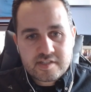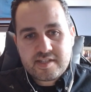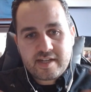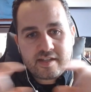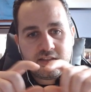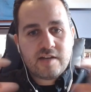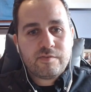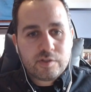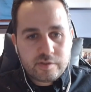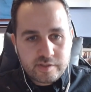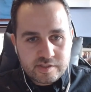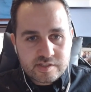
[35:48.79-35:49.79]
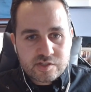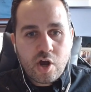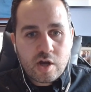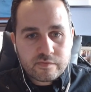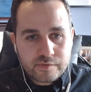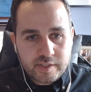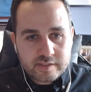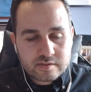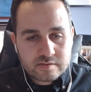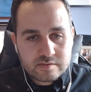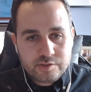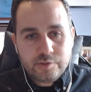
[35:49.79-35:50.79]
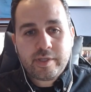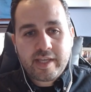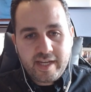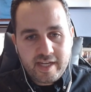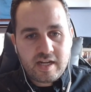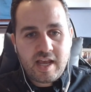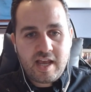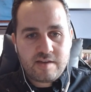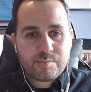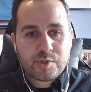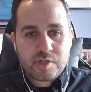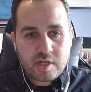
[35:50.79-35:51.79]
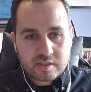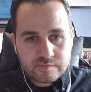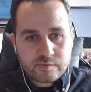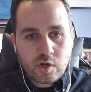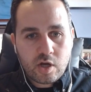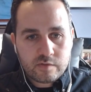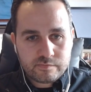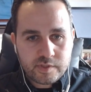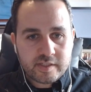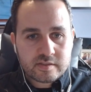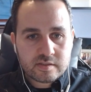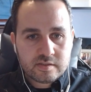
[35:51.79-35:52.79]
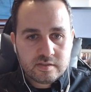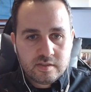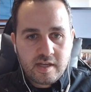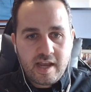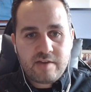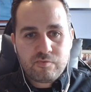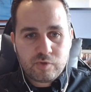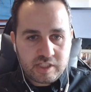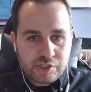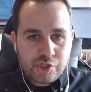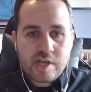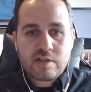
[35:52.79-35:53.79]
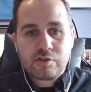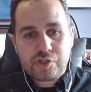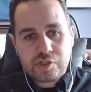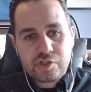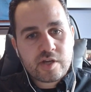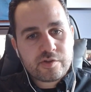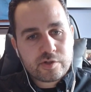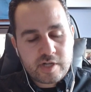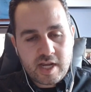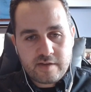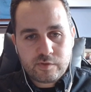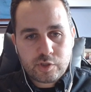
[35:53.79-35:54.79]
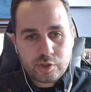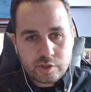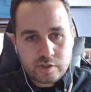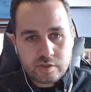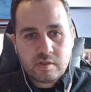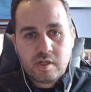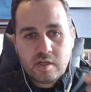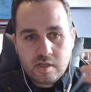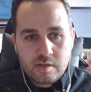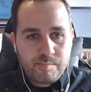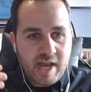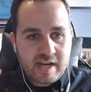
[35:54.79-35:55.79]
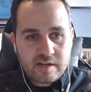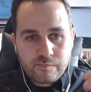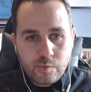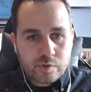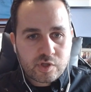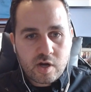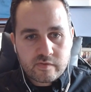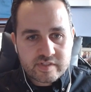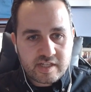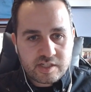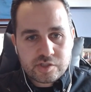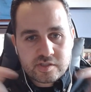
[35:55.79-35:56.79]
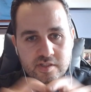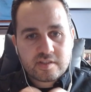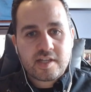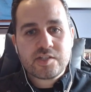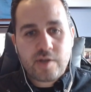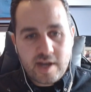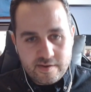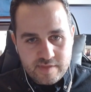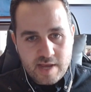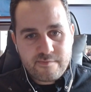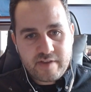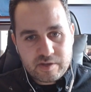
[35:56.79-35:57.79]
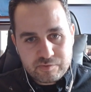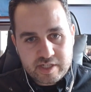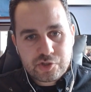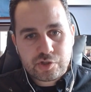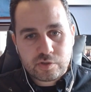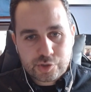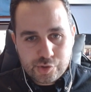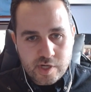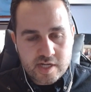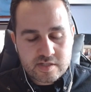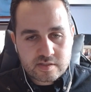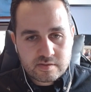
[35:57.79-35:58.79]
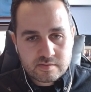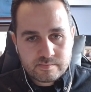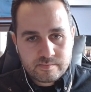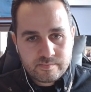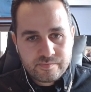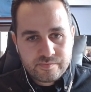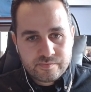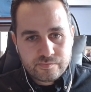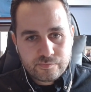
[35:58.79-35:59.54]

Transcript: The second level is conflict. You can't have productive conflict and really challenge each other and have good back and forth conversations unless you have that foundational trust, mm-hmm.